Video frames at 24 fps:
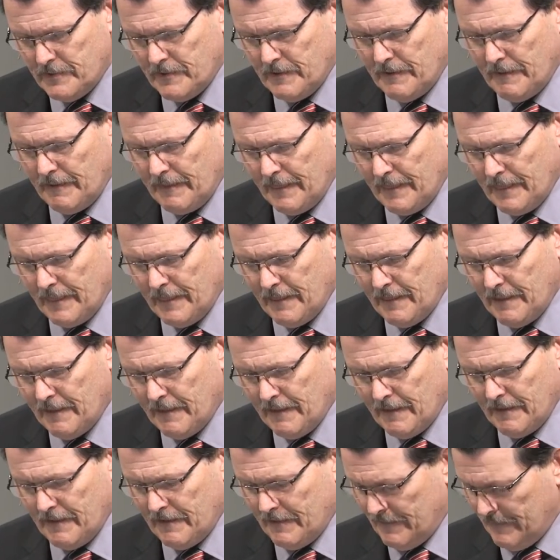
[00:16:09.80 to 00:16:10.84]

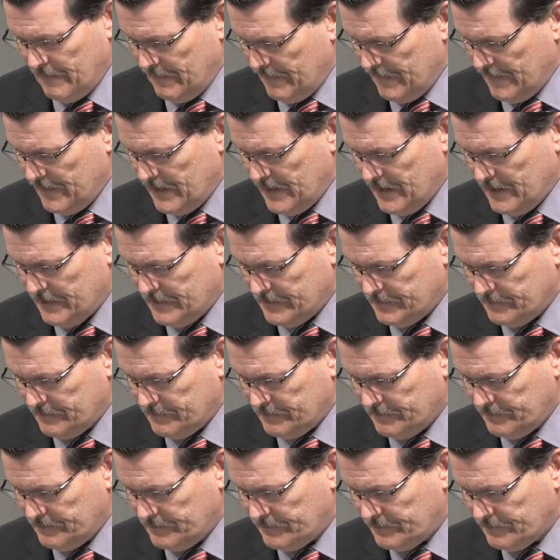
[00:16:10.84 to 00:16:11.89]

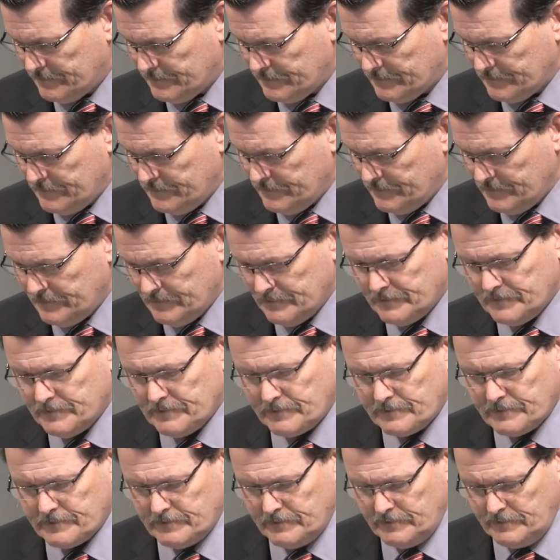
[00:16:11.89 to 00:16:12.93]

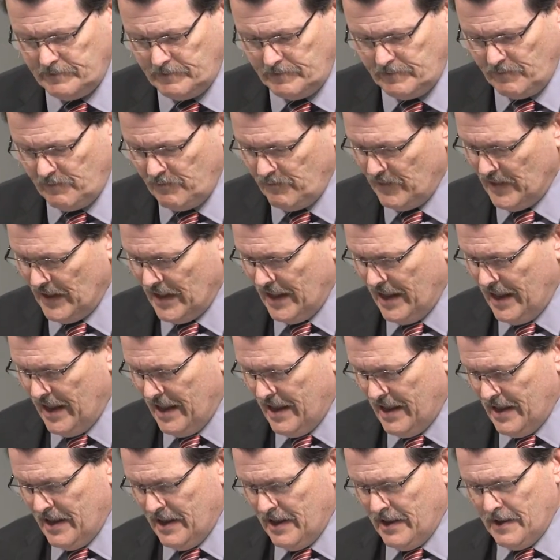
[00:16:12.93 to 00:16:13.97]

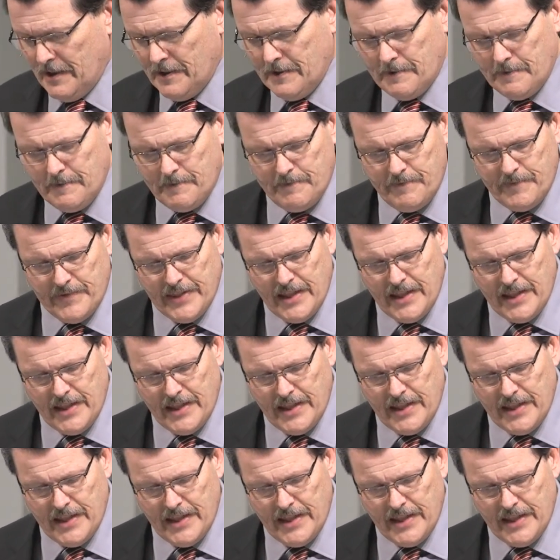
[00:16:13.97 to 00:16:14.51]
Nothing is said.